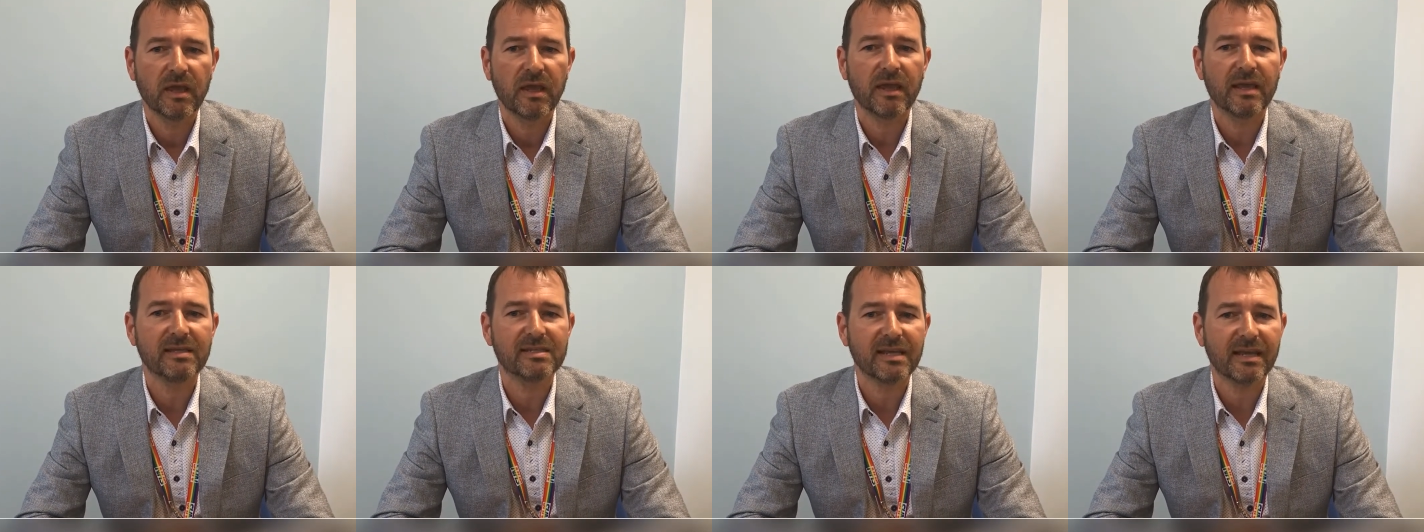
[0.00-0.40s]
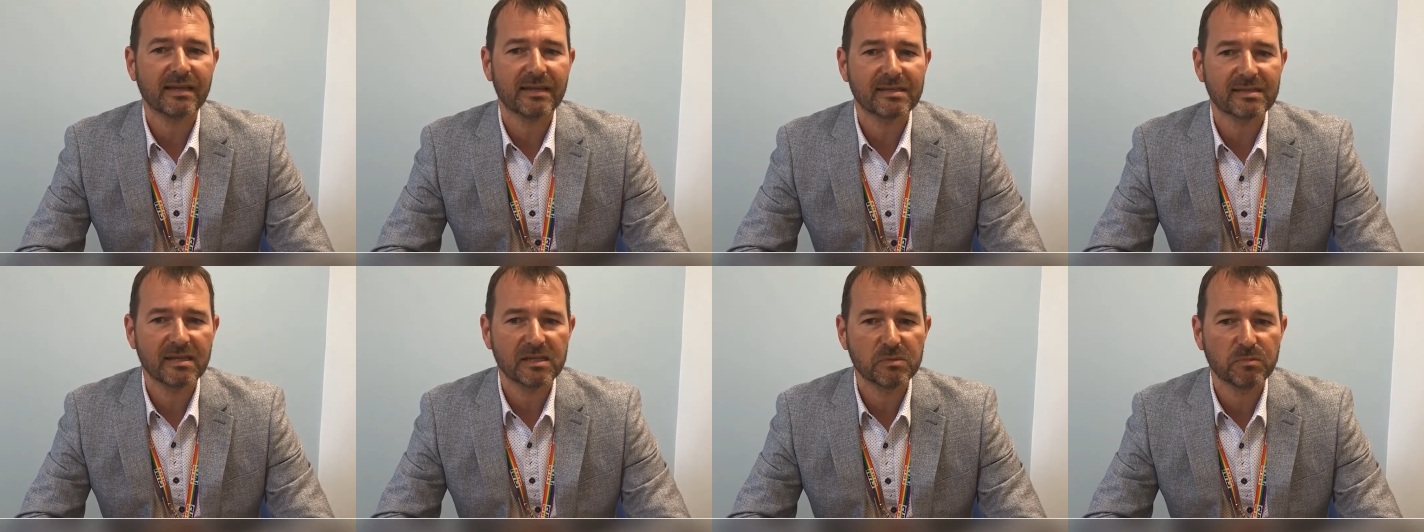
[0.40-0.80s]
is
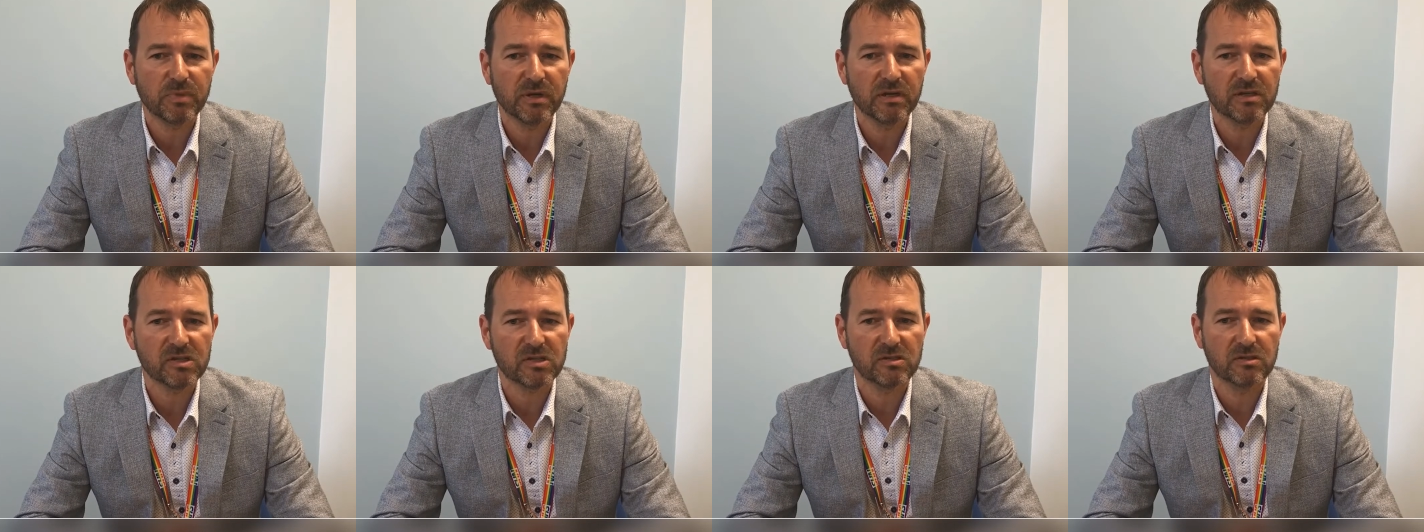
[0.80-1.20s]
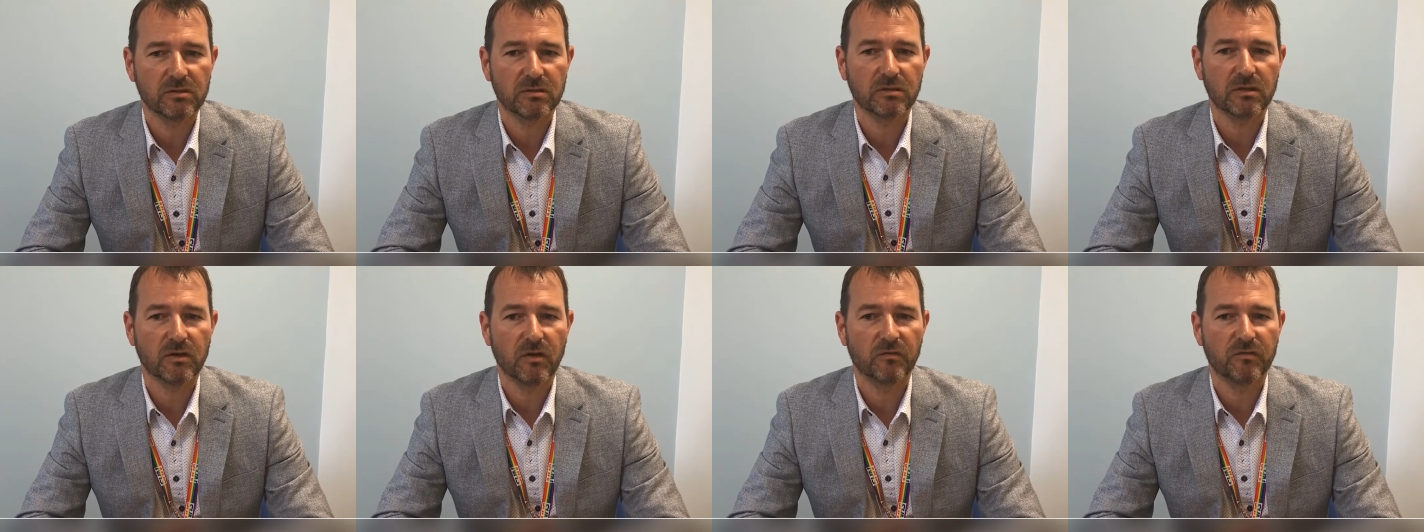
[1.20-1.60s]
access personal
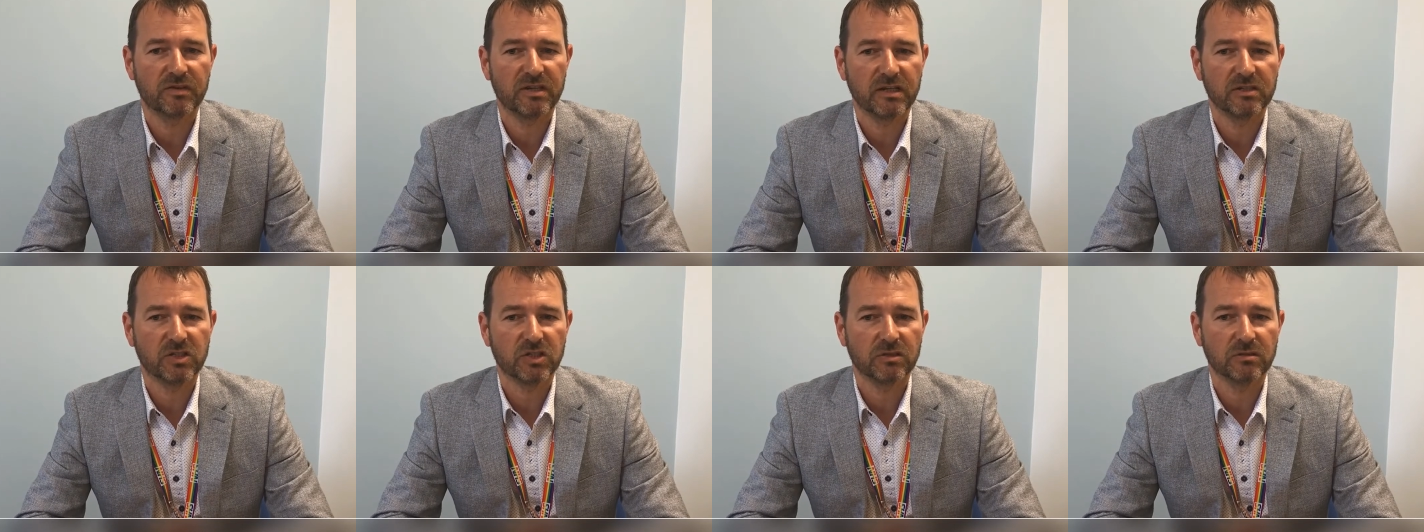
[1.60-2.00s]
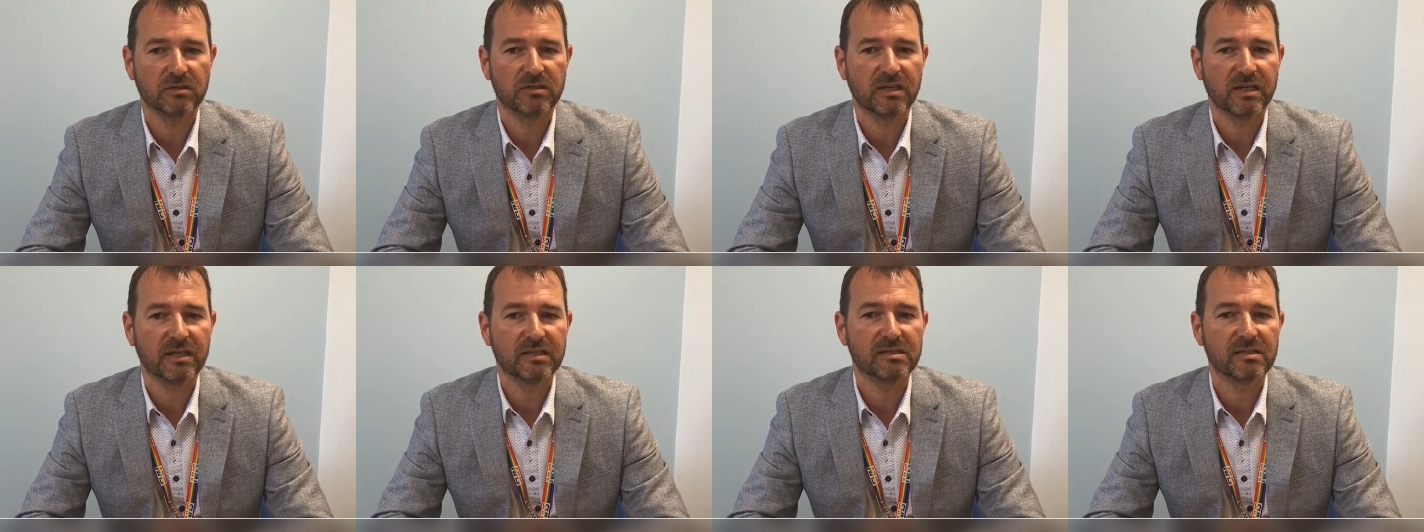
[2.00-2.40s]
confidential
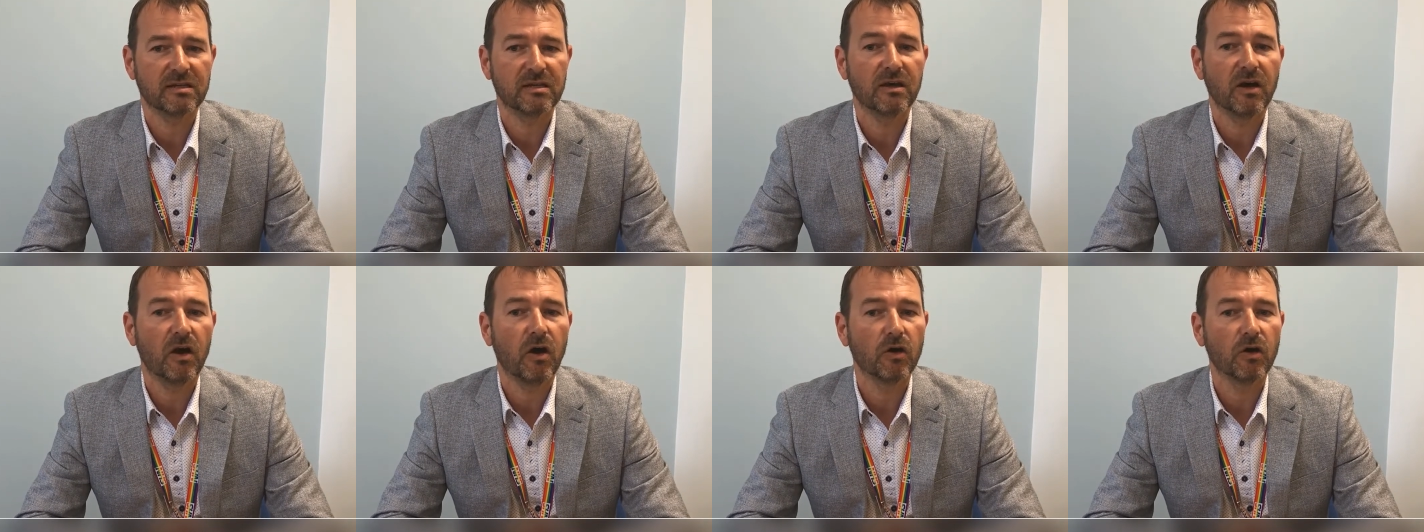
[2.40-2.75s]
data